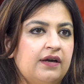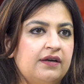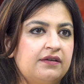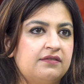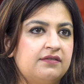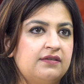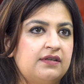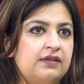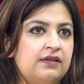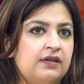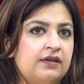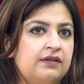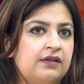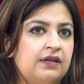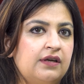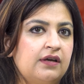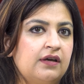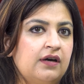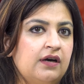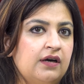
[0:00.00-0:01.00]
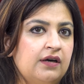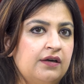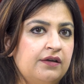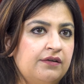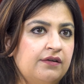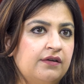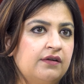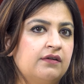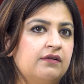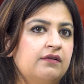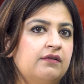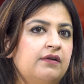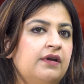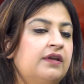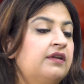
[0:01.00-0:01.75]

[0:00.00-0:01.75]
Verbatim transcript: I see that they are uh,